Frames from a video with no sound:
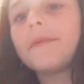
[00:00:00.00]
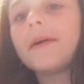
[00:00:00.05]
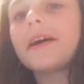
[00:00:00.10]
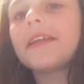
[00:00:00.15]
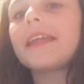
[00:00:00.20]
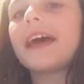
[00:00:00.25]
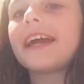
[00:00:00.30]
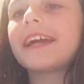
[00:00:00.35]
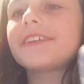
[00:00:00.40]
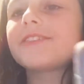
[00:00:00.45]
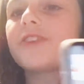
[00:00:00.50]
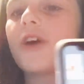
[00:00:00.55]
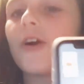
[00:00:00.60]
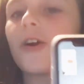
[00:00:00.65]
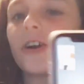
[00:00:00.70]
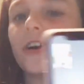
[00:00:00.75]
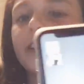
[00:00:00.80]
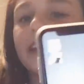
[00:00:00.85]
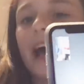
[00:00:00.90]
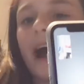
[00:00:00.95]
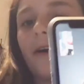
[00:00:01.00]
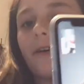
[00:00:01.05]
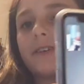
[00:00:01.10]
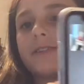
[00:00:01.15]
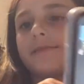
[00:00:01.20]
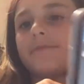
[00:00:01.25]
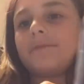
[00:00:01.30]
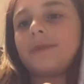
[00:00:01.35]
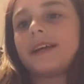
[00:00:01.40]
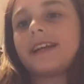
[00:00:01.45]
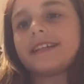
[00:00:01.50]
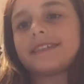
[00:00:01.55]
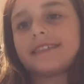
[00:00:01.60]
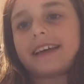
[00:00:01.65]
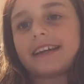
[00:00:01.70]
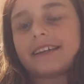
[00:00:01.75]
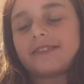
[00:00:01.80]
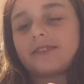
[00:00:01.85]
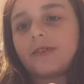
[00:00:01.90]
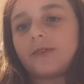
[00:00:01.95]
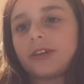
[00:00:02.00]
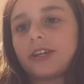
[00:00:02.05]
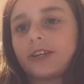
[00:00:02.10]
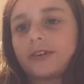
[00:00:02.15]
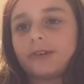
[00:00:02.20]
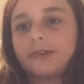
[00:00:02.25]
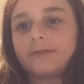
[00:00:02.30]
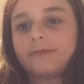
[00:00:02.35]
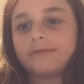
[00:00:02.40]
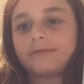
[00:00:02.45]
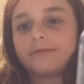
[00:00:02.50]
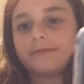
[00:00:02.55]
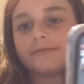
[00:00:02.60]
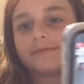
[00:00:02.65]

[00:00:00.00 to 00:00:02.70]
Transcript: But like, it's all good now because Brennan's like so cute.